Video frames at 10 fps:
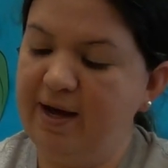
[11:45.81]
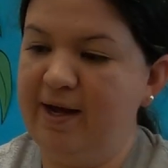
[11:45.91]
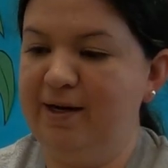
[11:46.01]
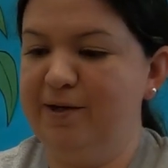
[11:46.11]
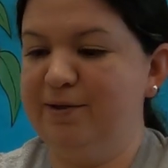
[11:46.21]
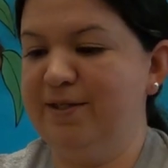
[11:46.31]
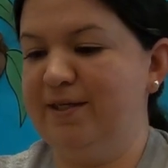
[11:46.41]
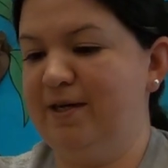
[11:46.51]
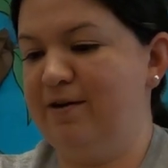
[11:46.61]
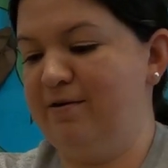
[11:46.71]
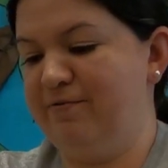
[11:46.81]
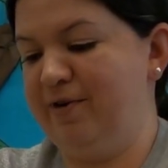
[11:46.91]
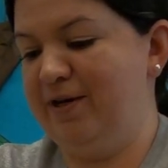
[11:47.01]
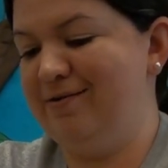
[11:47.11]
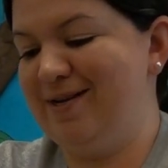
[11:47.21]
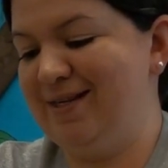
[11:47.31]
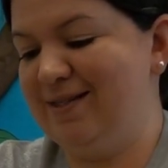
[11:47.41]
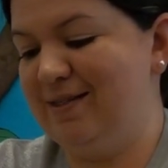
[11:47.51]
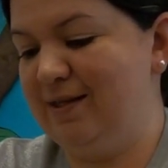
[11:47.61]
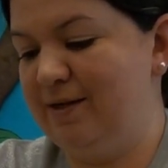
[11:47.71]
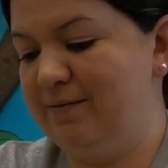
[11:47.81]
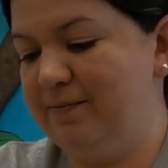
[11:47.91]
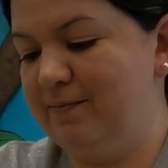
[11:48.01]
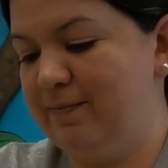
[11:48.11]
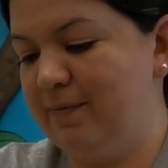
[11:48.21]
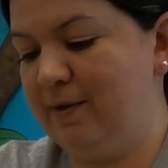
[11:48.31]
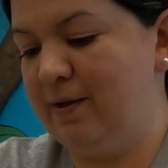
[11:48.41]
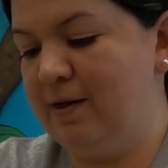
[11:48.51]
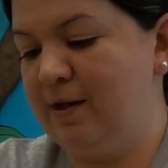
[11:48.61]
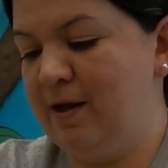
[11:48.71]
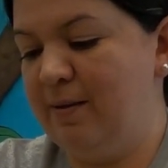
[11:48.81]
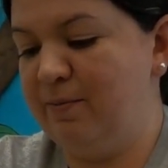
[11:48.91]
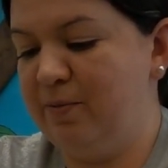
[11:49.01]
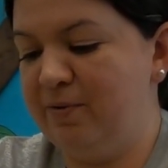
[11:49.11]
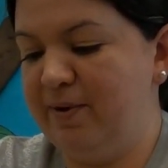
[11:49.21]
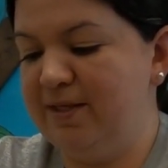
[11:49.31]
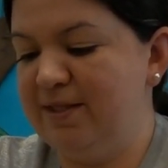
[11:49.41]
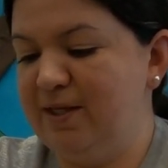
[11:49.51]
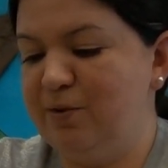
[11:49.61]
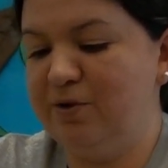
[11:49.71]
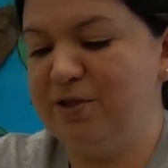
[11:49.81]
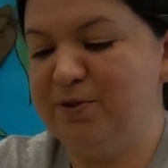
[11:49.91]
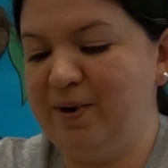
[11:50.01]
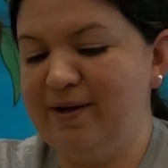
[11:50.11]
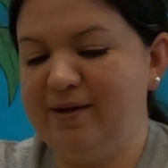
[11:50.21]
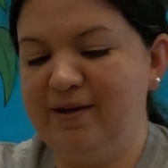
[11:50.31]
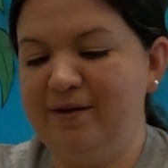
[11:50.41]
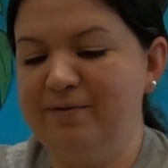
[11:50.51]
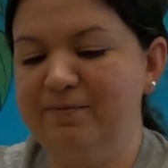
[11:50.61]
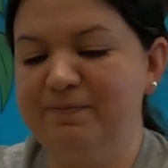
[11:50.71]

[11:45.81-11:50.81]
and it'll stick on for you nicely. Put my seahorse right there.